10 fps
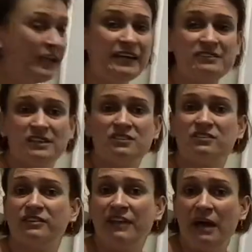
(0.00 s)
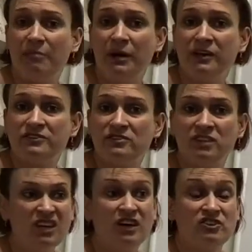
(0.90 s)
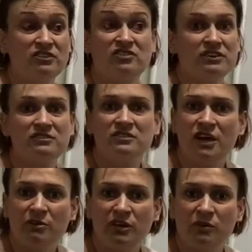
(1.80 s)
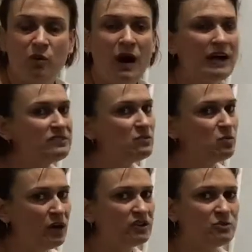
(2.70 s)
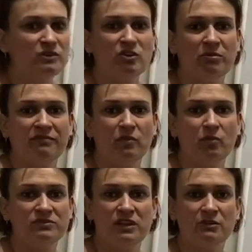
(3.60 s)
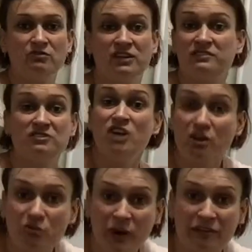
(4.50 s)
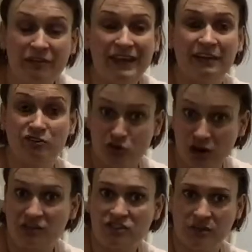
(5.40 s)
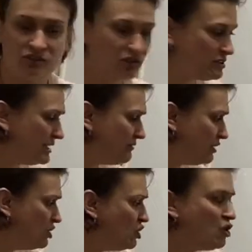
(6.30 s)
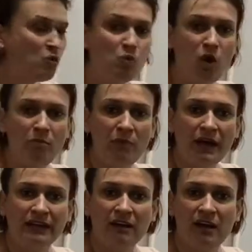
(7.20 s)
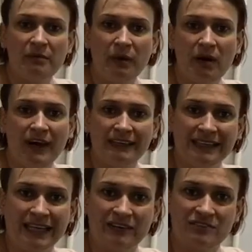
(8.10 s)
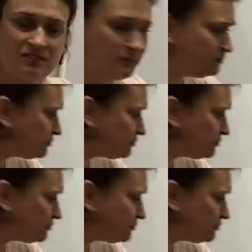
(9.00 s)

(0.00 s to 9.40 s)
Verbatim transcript: Is it that that person just doesn't know you or hasn't worked with you before, so doesn't know whether they can trust you to deliver? What might lie behind this?